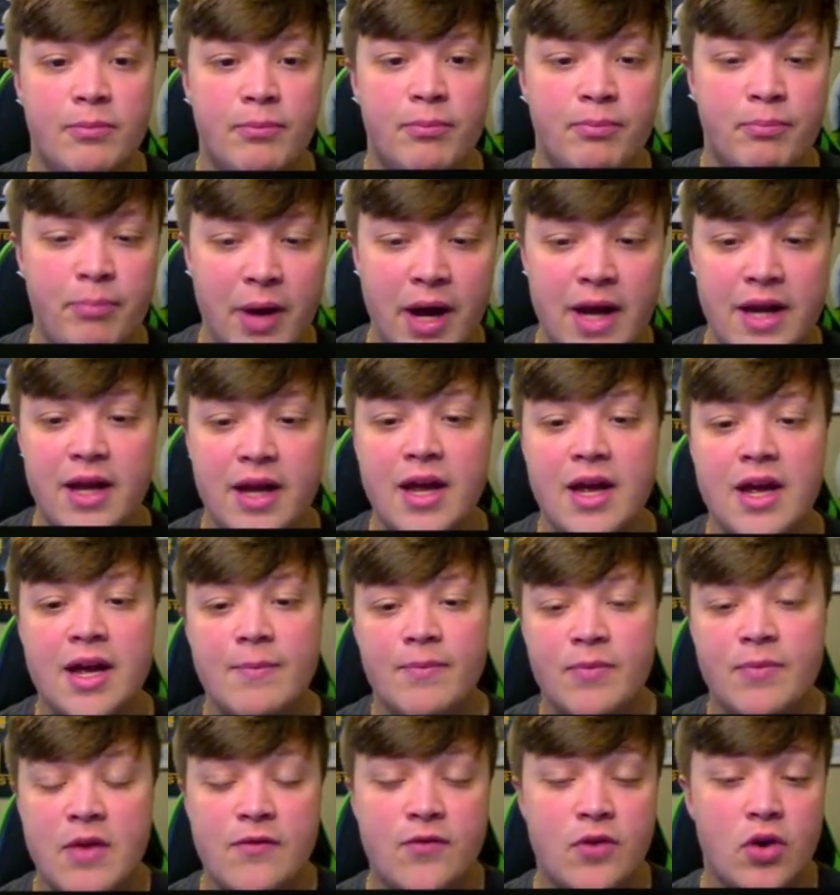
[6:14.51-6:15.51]
But
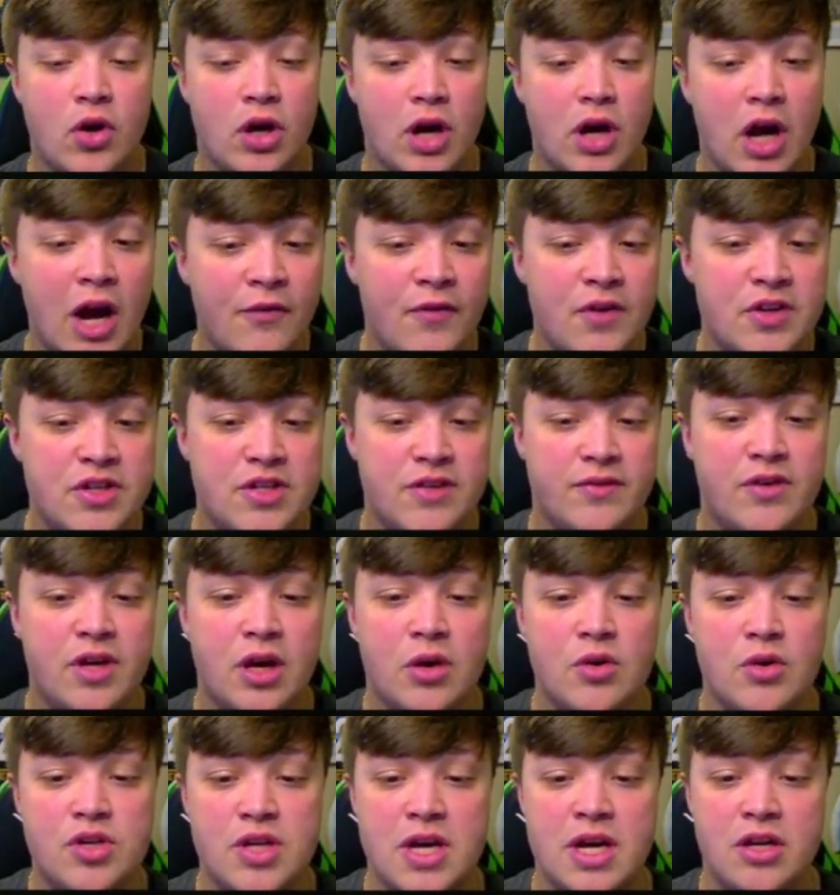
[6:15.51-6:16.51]
if you're an offensive
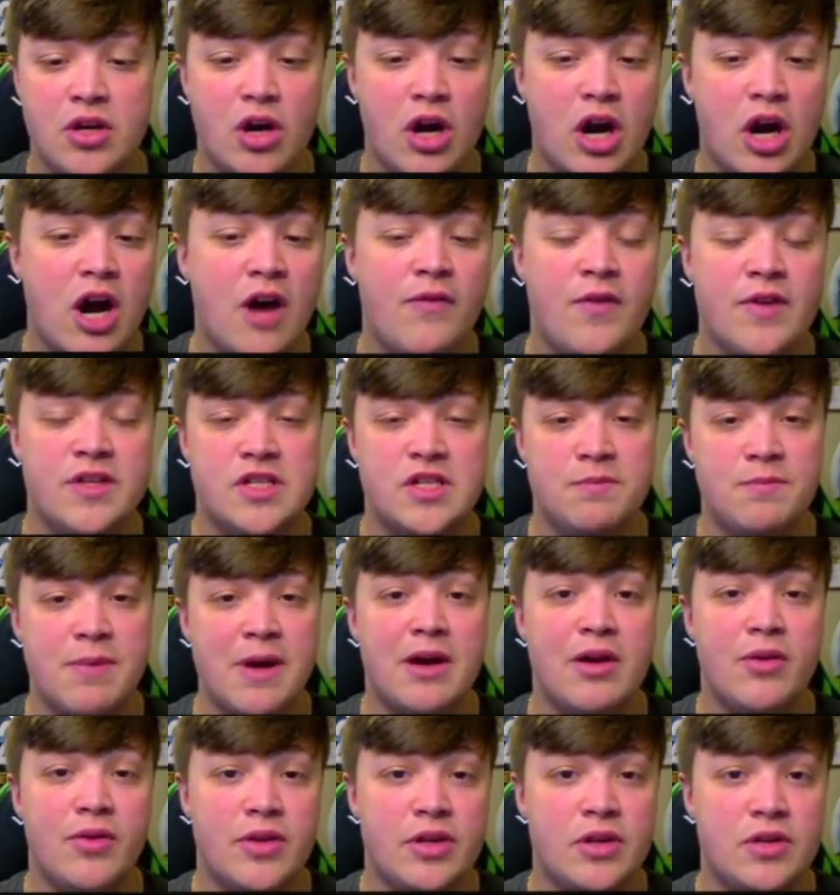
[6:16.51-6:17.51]
coach and your offense is
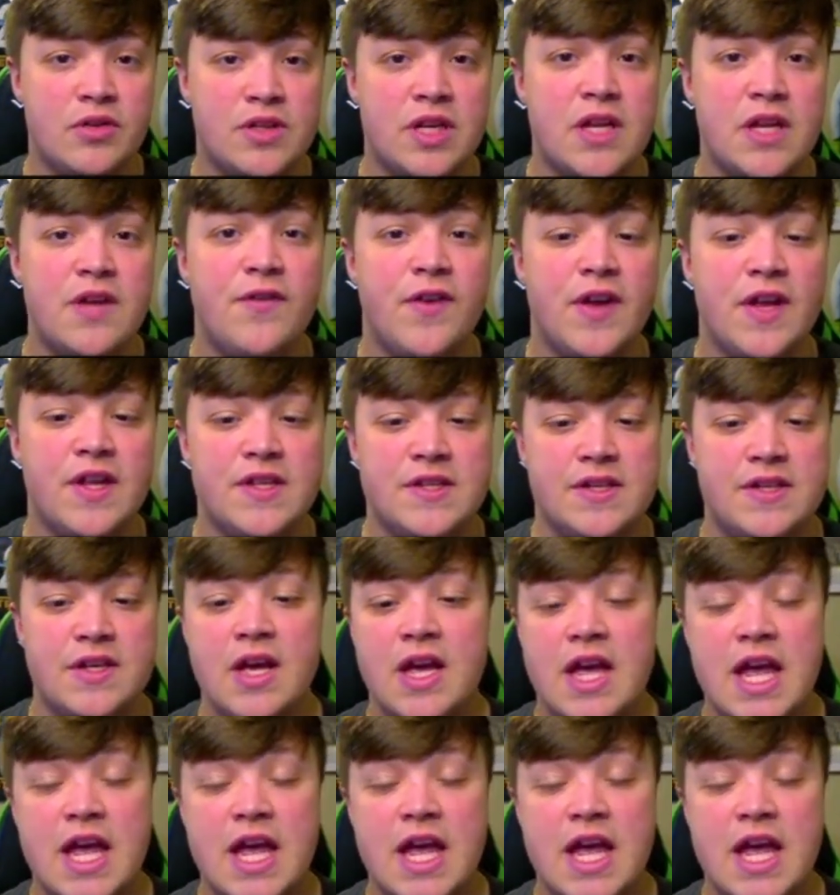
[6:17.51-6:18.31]
better than your defense,